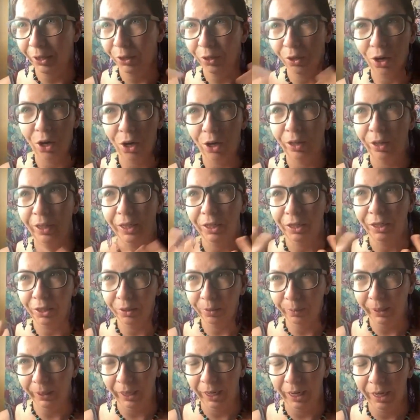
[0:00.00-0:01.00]
You're already
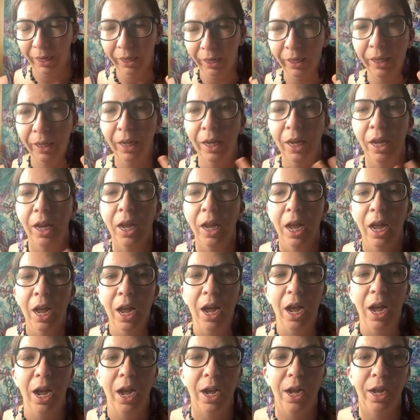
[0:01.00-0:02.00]
doing
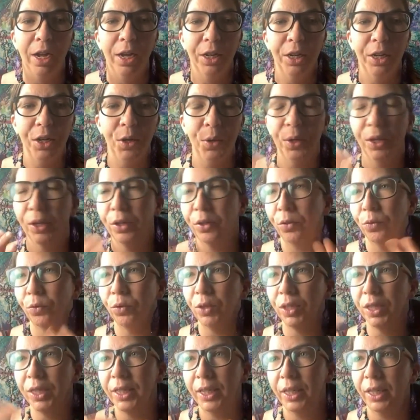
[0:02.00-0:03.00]
it. You can
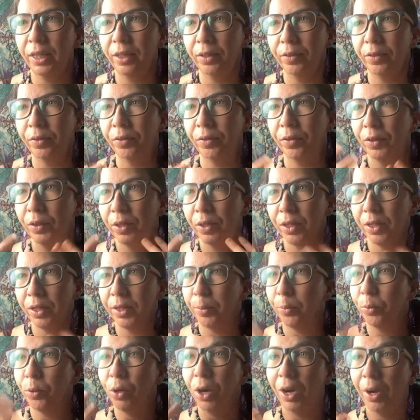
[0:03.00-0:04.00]
receive
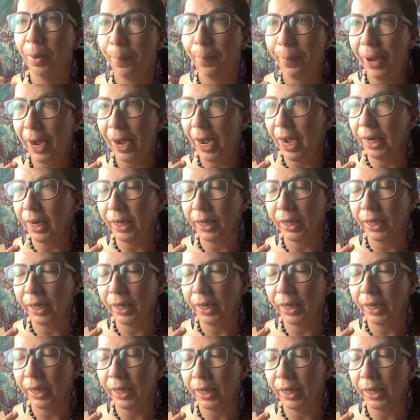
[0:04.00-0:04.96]
some credit back